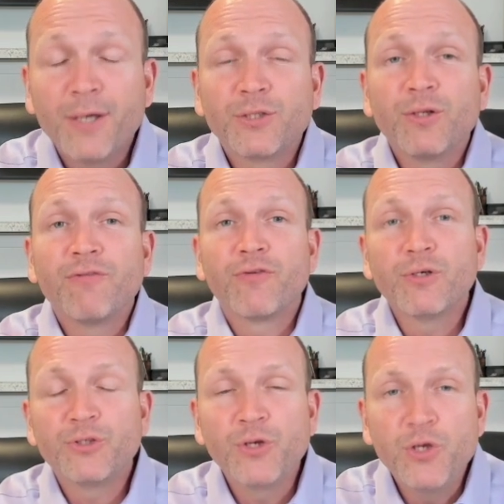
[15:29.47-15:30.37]
so the
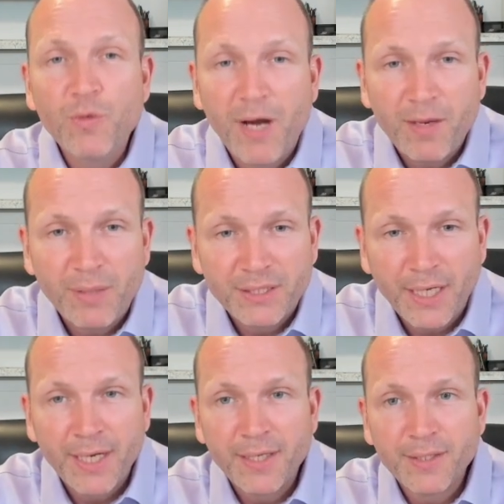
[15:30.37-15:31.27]
first thing you might be
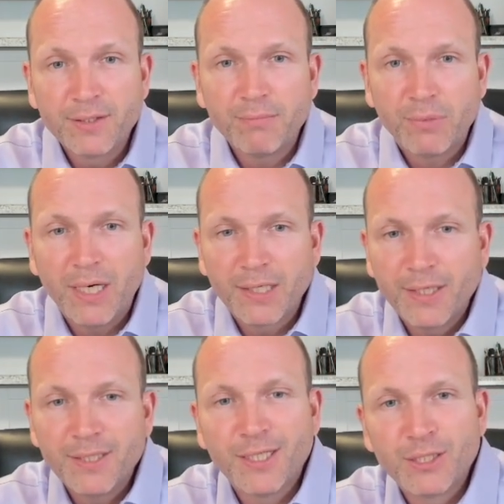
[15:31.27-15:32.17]
saying is, Brock,
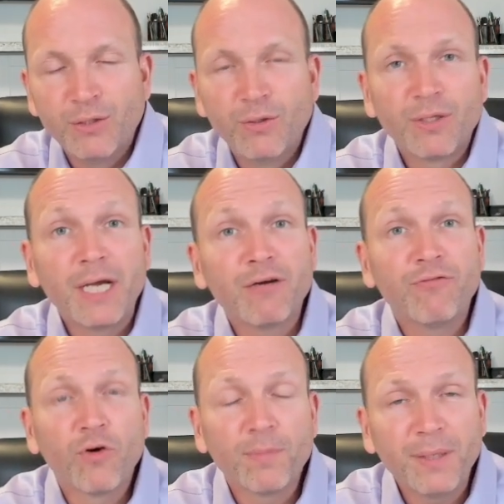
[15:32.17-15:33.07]
that doesn't look like a
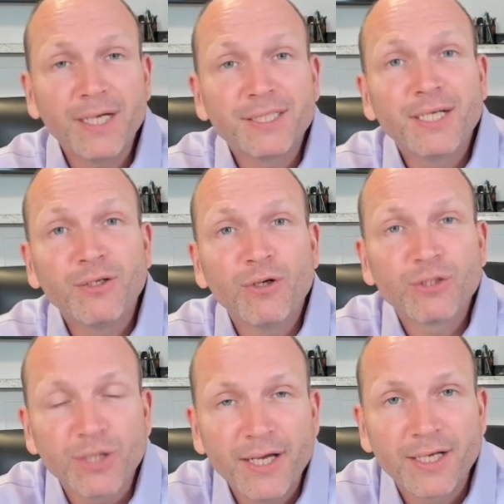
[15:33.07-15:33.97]
fourplex. It
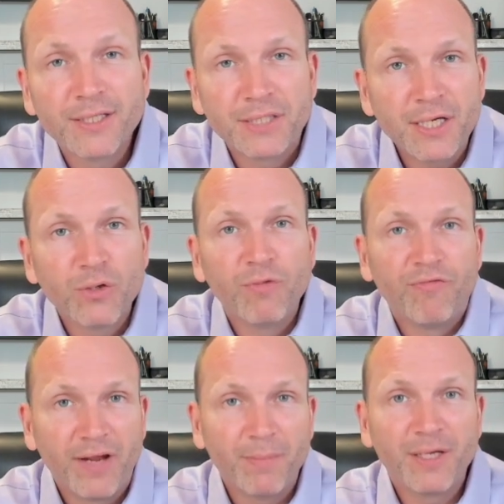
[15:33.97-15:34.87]
looks like a single
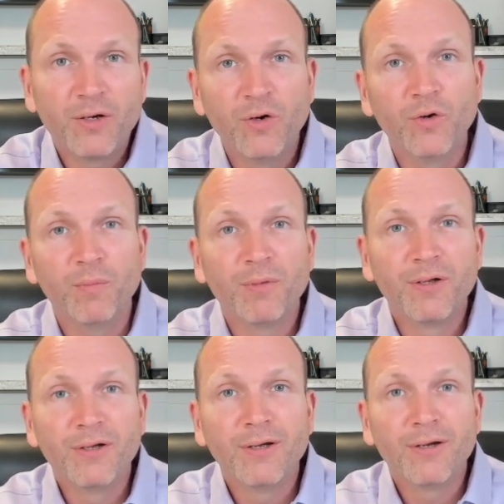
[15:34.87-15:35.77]
family home.
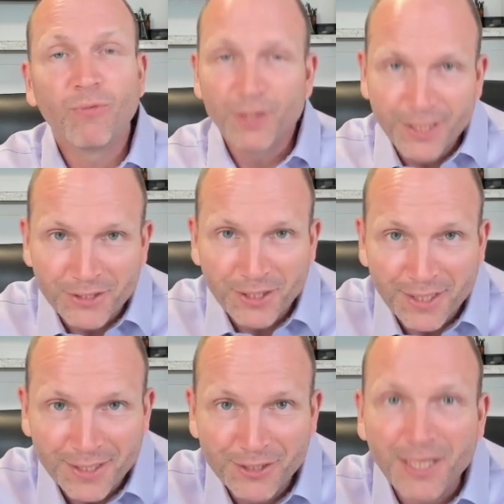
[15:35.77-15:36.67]
Well, yes, it
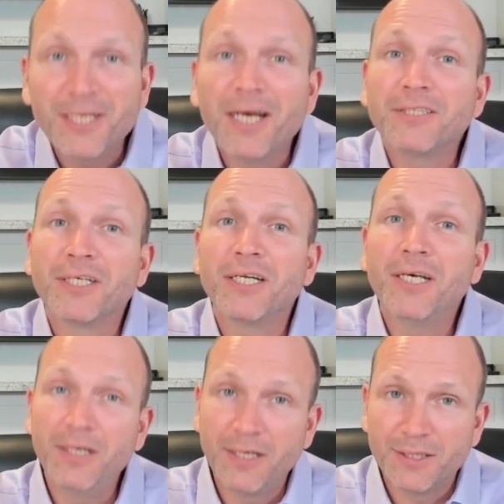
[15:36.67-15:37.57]
does, and yes, it
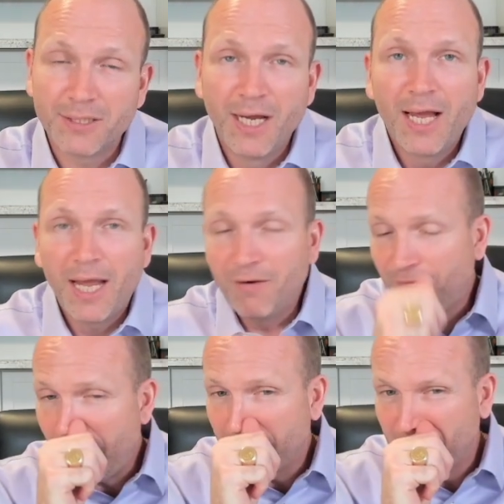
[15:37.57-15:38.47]
is. In
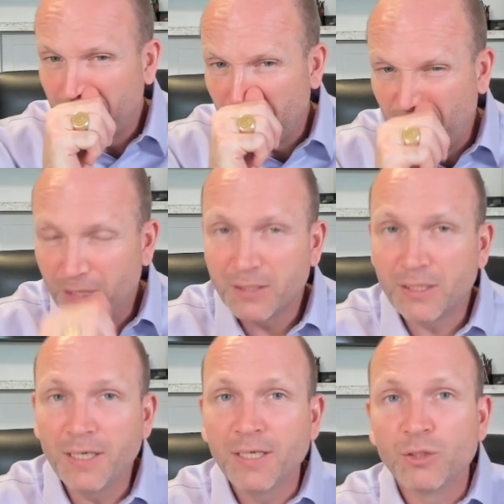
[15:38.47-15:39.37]
fact, this
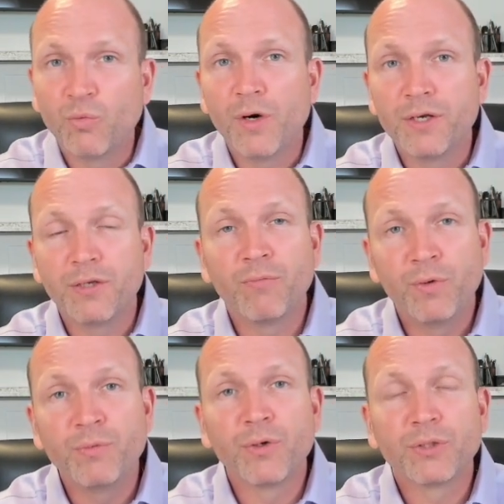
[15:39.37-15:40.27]
is what,
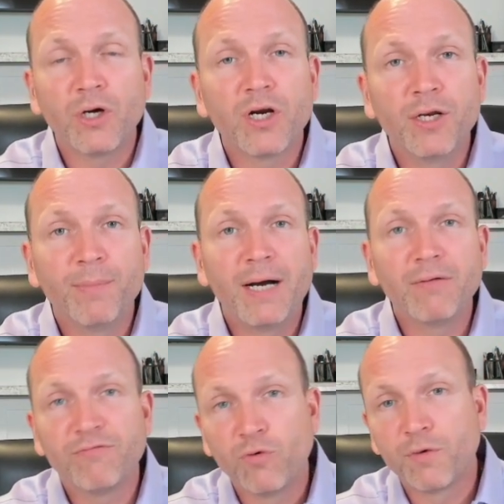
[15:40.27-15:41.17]
when we were talking
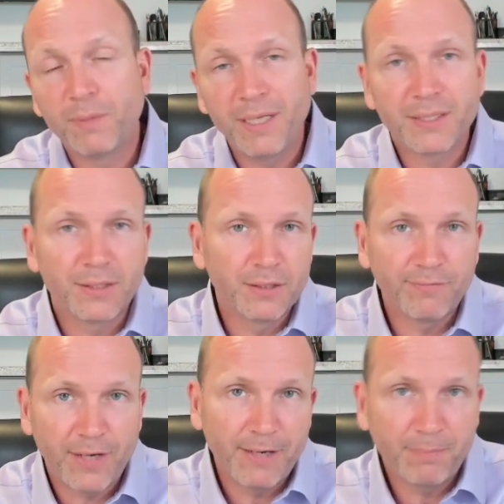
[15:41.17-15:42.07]
about fourplexes,
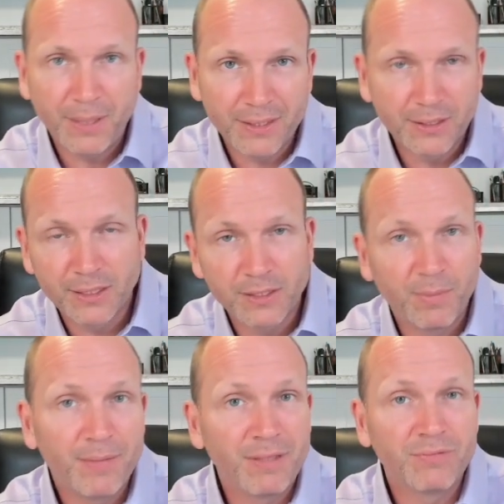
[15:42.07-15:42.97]
fiveplexes,
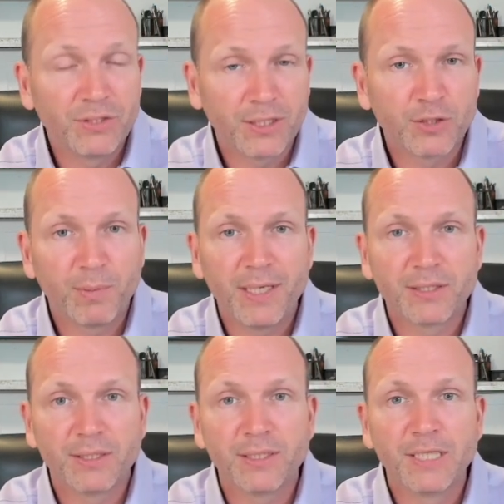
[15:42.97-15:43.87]
maybe even
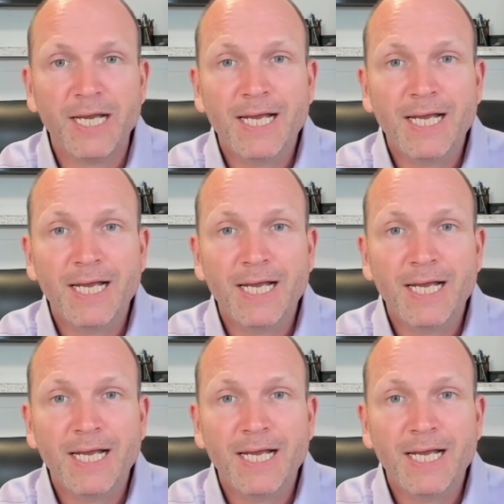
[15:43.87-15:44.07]
sixplexes,